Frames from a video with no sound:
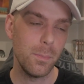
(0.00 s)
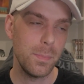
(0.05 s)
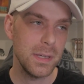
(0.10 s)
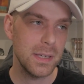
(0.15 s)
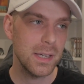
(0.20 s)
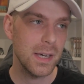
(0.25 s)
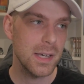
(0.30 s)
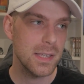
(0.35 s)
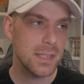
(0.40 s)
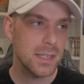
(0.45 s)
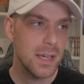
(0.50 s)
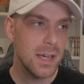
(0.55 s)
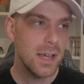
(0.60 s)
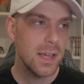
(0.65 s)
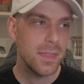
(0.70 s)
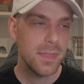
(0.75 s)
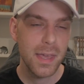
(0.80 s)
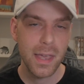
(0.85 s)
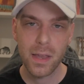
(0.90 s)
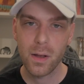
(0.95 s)
because
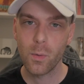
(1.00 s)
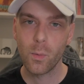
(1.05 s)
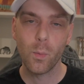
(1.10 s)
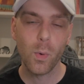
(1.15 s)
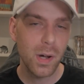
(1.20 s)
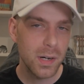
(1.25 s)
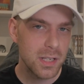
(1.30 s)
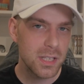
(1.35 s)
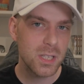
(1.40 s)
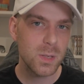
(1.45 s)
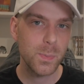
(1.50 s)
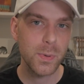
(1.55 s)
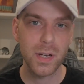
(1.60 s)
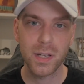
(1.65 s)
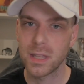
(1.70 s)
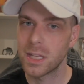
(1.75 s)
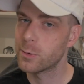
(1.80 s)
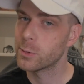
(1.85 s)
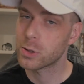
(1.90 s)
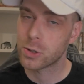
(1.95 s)
they won in
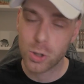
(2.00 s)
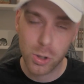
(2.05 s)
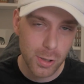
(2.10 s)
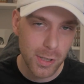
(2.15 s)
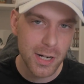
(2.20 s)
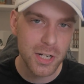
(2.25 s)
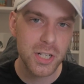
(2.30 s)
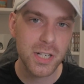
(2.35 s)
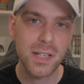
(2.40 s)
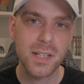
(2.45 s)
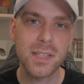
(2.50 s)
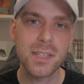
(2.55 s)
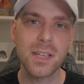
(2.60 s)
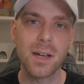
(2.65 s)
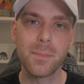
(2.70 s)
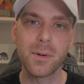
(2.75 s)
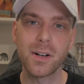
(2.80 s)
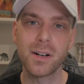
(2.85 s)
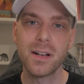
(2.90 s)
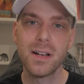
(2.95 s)
spring, they were crushing in
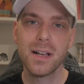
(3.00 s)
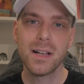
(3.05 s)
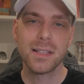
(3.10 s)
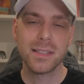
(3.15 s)
summer.